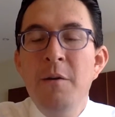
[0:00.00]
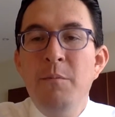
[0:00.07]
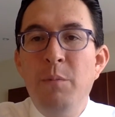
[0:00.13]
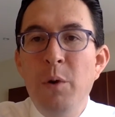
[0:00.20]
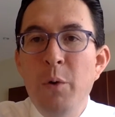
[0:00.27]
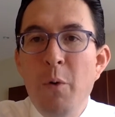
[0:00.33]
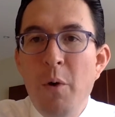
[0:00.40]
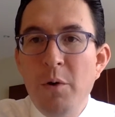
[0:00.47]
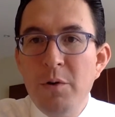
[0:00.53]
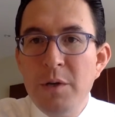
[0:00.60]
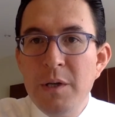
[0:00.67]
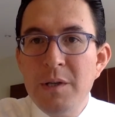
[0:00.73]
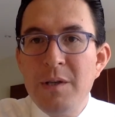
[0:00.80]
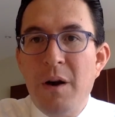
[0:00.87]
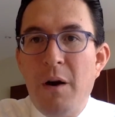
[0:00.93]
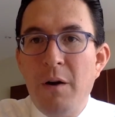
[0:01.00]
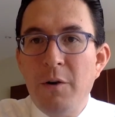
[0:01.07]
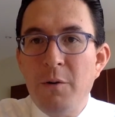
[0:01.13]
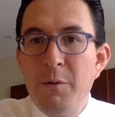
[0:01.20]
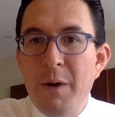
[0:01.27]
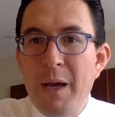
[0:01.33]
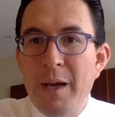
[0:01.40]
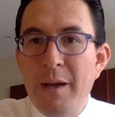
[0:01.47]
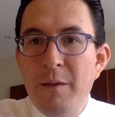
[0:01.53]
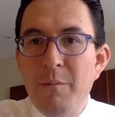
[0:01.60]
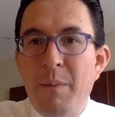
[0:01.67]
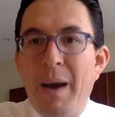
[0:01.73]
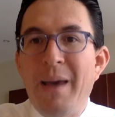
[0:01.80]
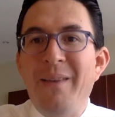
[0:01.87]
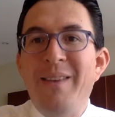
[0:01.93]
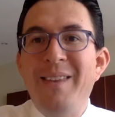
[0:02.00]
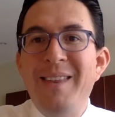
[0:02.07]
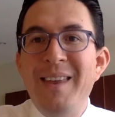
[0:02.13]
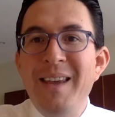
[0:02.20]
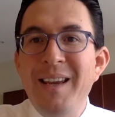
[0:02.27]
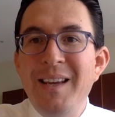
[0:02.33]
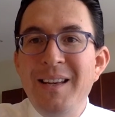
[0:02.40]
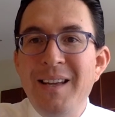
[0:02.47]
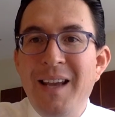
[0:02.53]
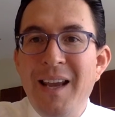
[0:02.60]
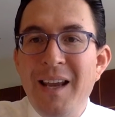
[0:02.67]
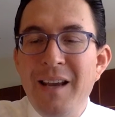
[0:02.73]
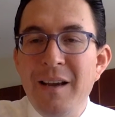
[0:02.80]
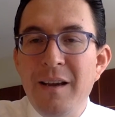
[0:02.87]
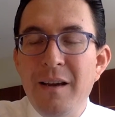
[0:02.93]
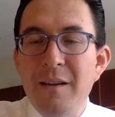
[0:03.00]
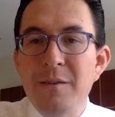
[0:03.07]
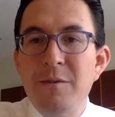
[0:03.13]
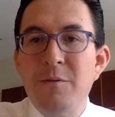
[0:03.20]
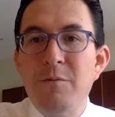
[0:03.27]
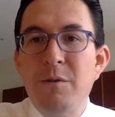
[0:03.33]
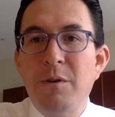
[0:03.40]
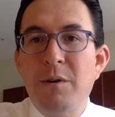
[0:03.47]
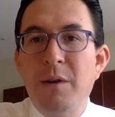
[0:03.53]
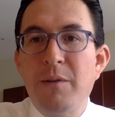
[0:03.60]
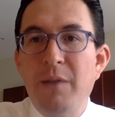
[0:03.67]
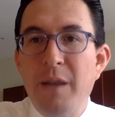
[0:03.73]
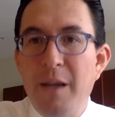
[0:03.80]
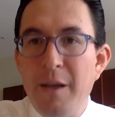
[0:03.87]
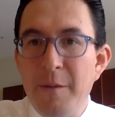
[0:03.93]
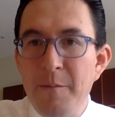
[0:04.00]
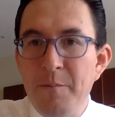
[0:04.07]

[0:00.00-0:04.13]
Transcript: blue oceans are created by thinking constructively,